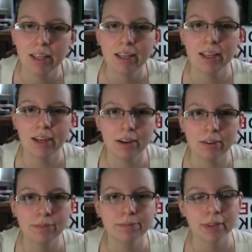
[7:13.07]
You
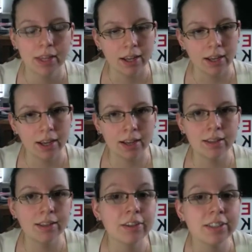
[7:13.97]
know,
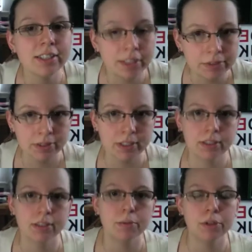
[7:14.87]
there's a
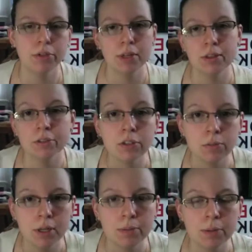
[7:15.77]
difference between those two
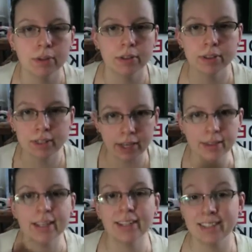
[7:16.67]
people. They're
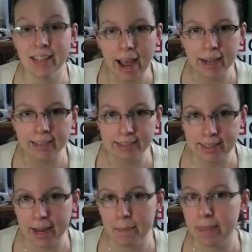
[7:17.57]
saying the exact
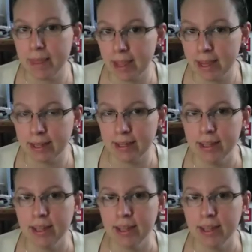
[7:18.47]
same thing.